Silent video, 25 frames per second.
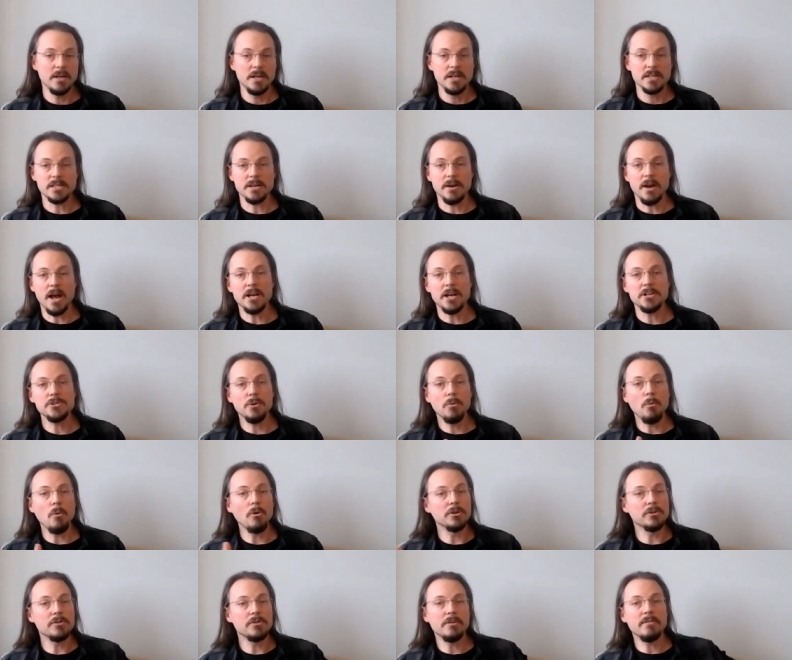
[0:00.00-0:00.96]
So as you're
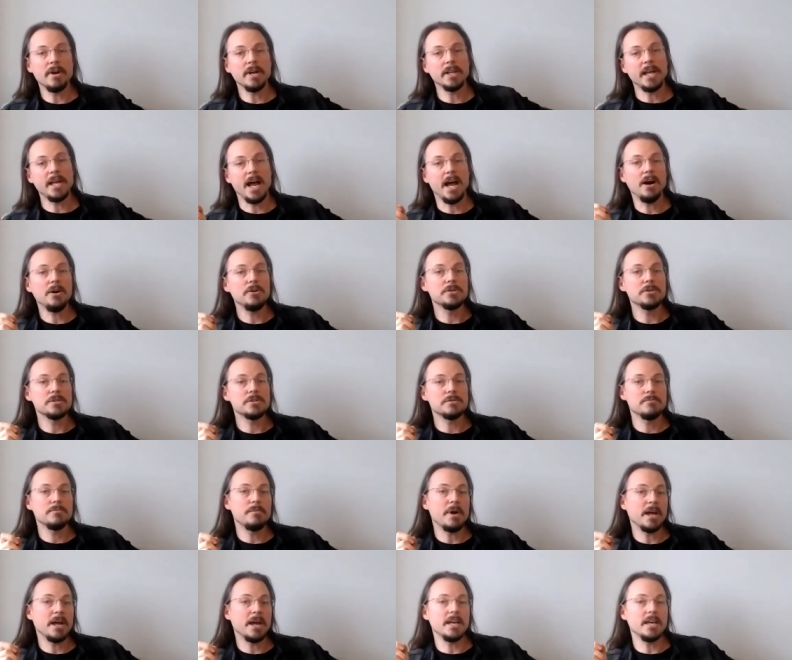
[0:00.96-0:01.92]
wandering around the house,
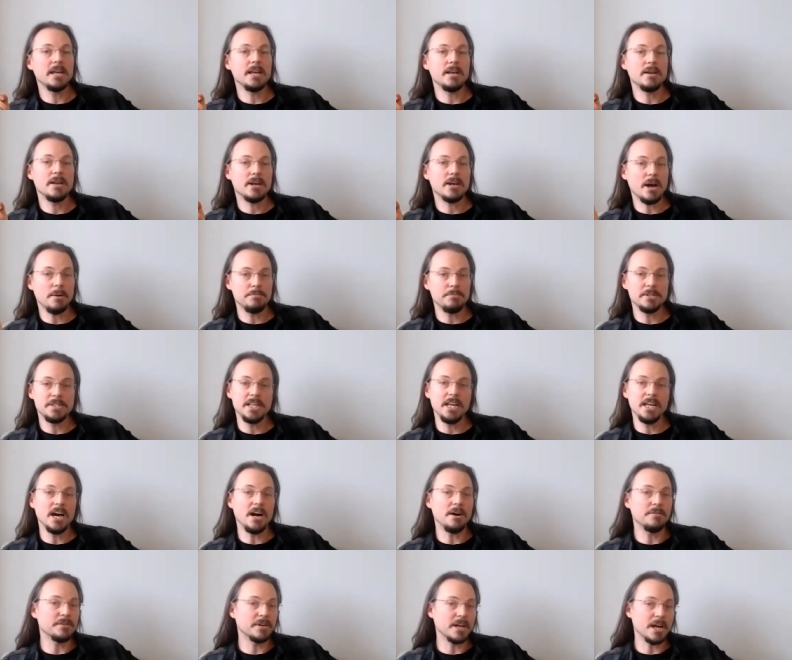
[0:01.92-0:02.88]
making cup of
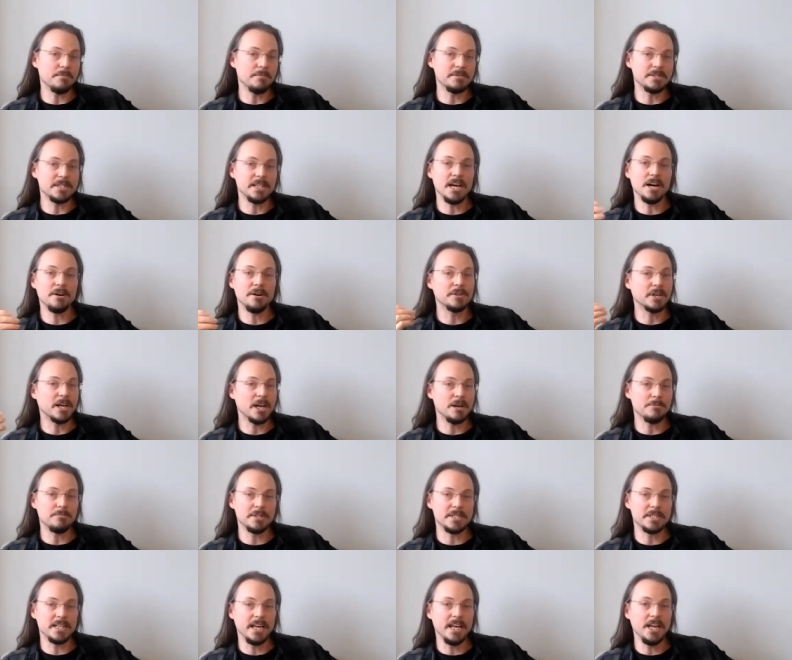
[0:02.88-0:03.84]
tea after cup of tea after
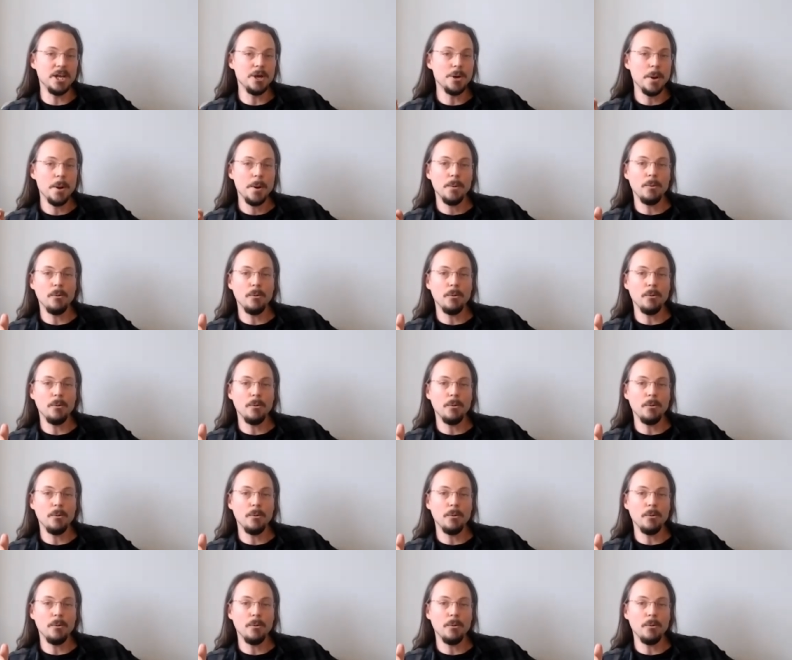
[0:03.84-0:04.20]
cup of tea,